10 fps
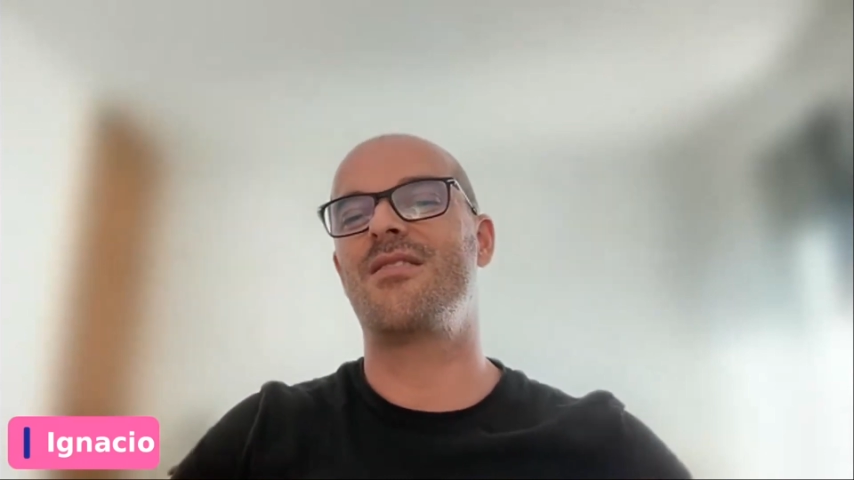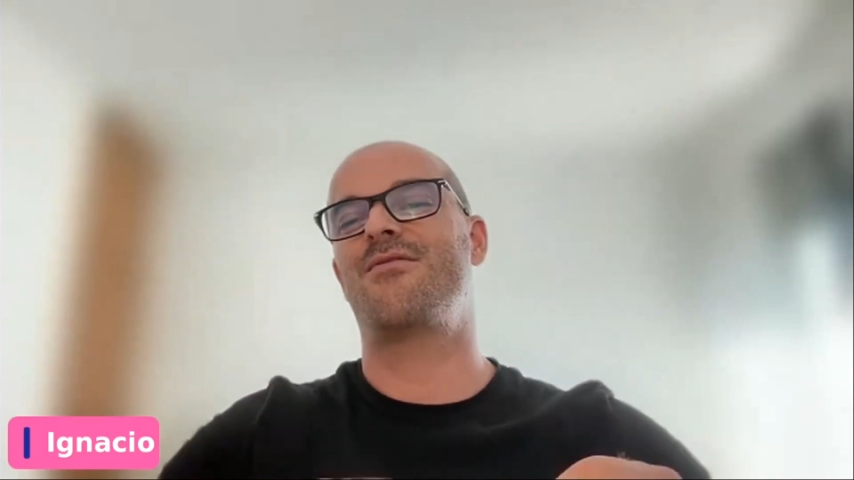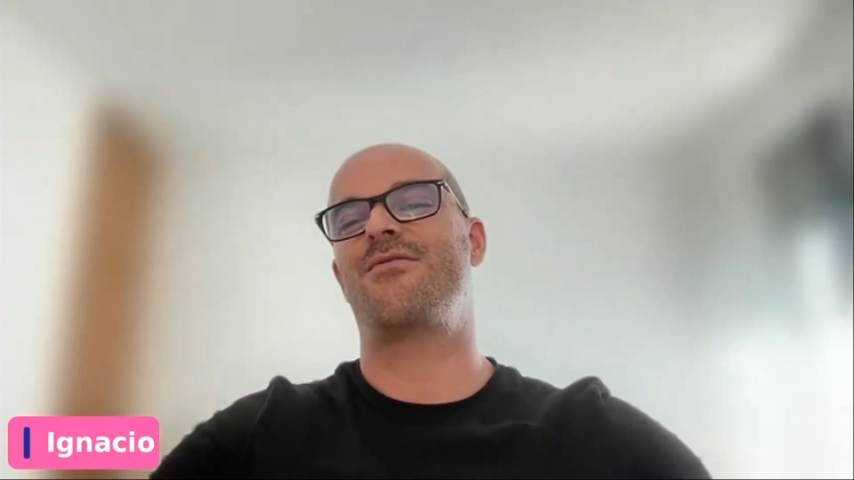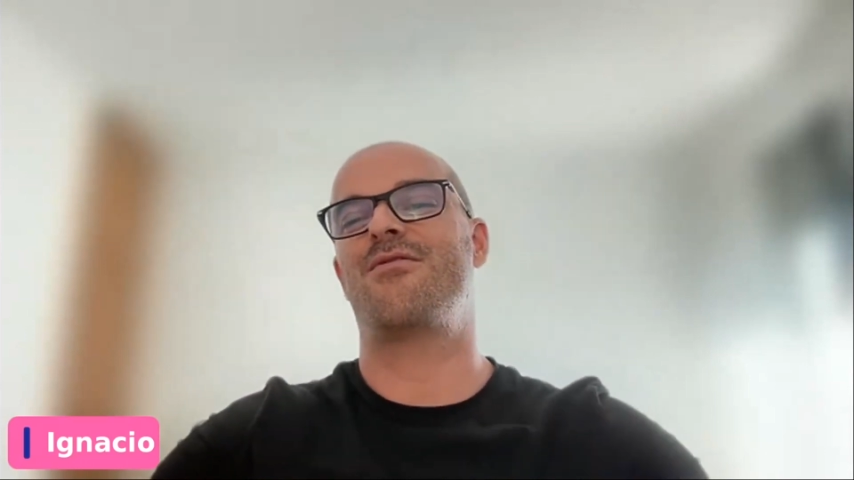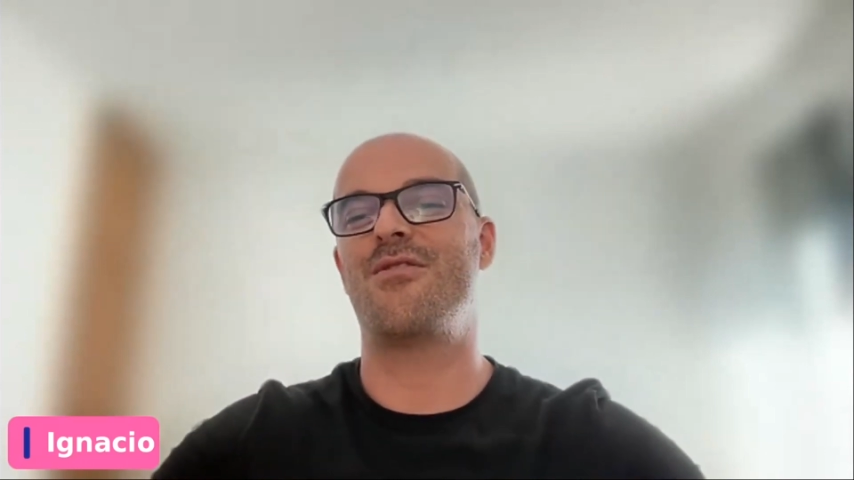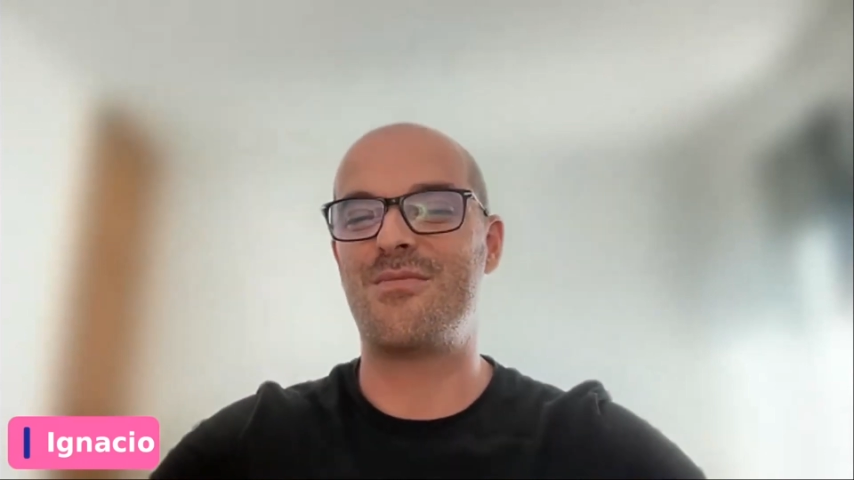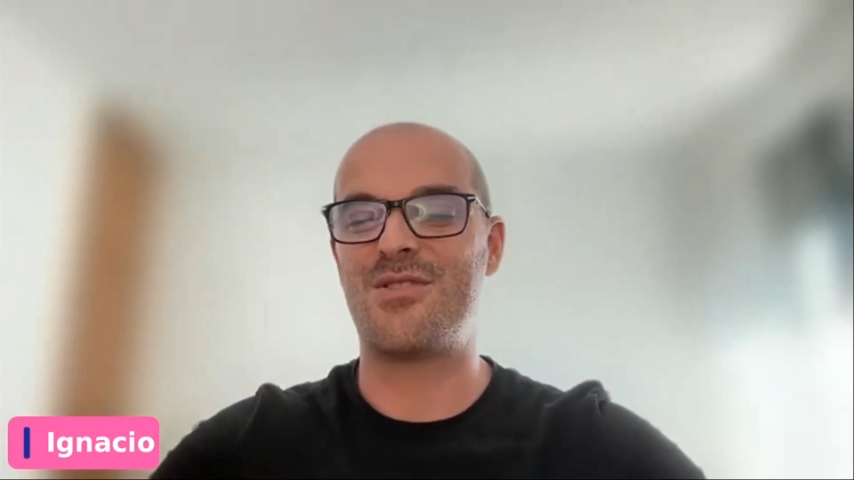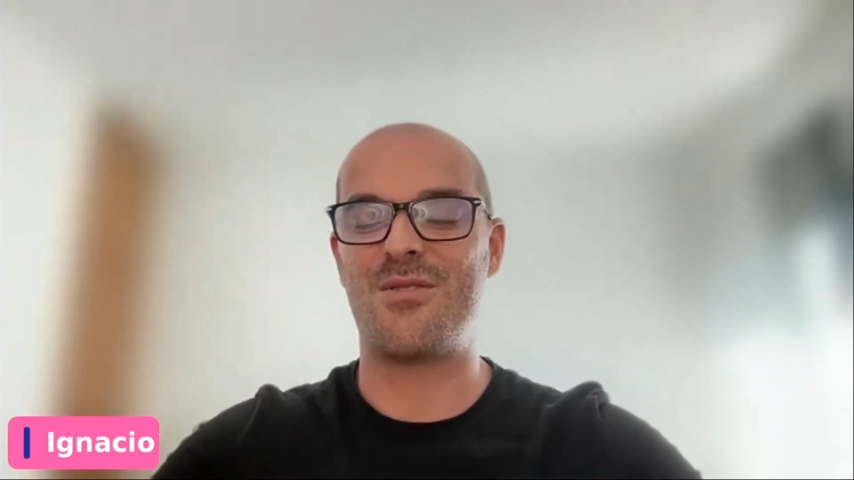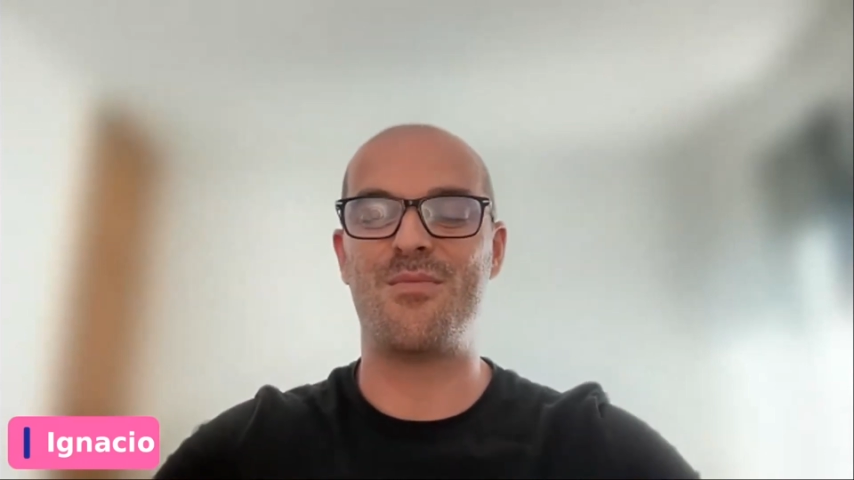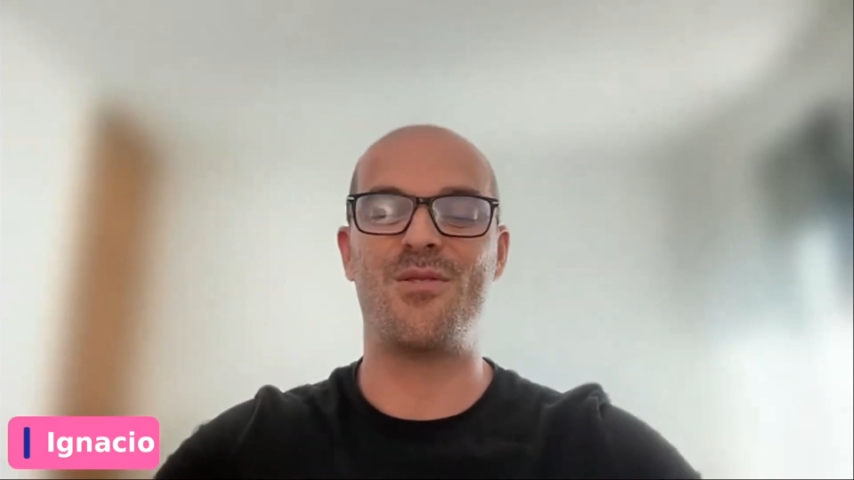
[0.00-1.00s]
from
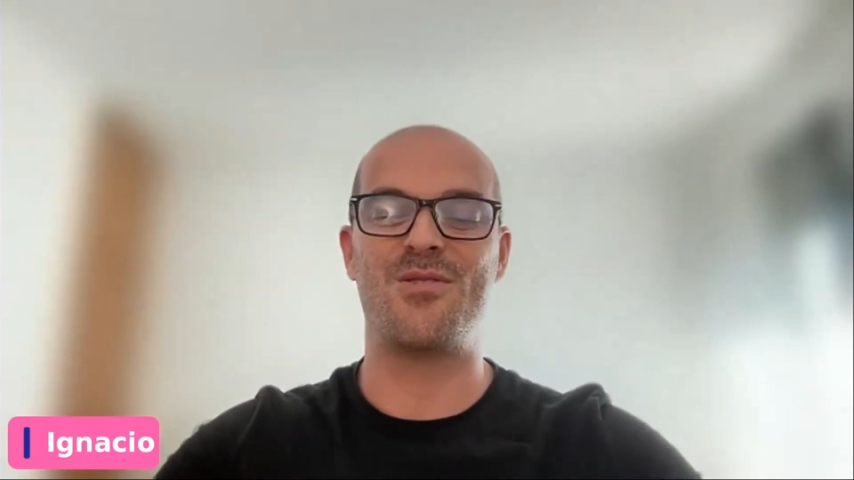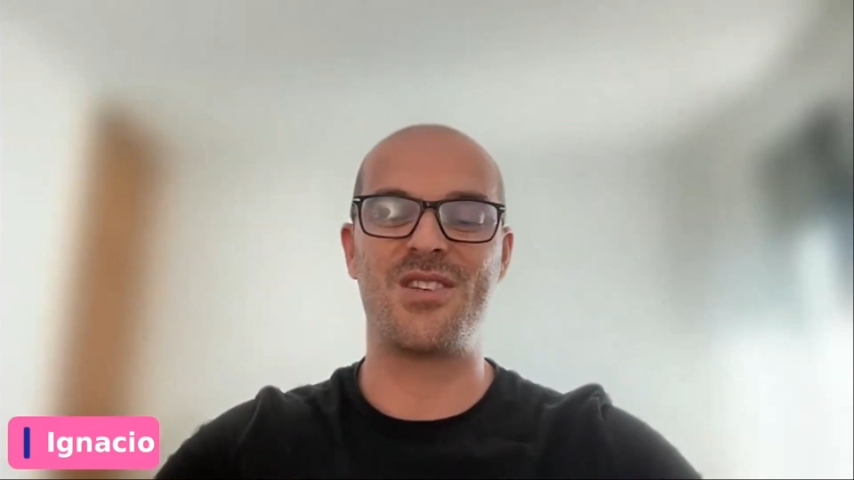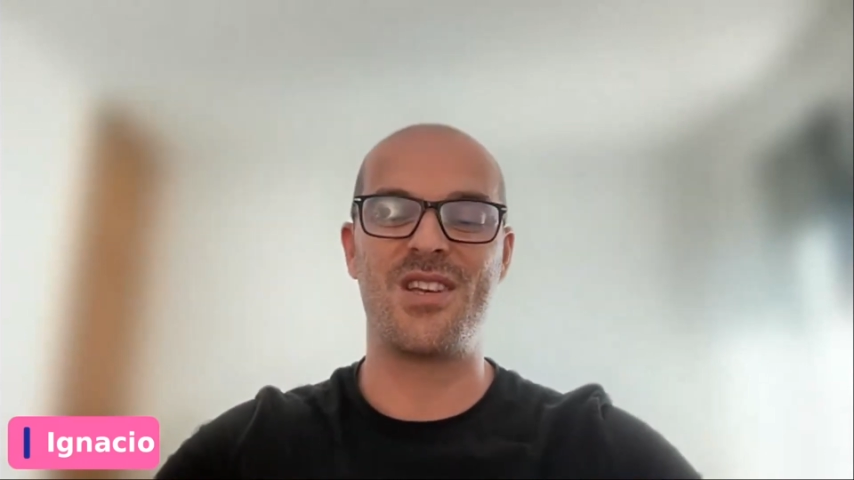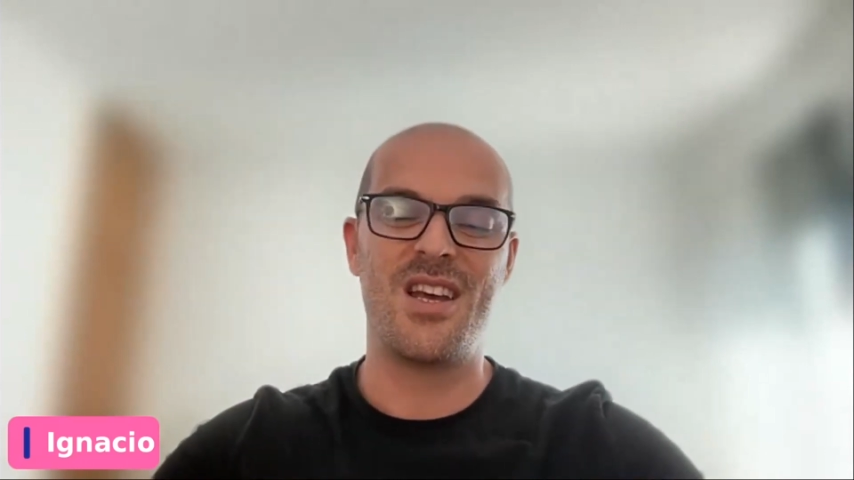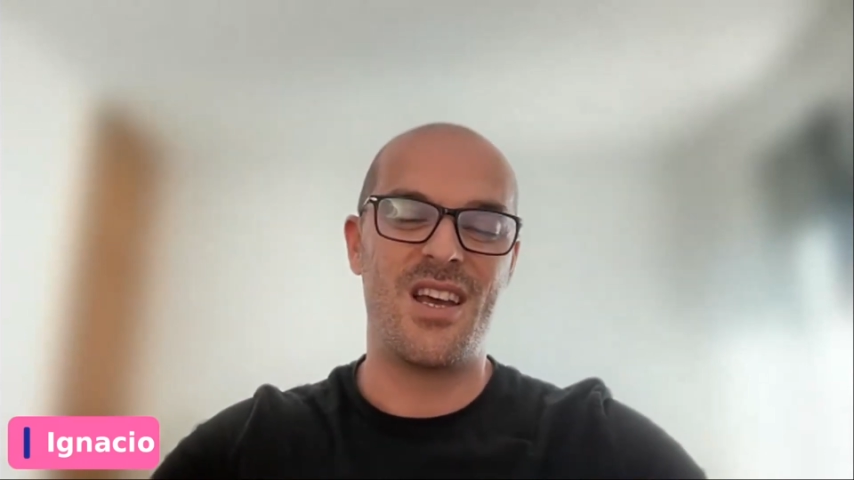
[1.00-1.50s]
some months.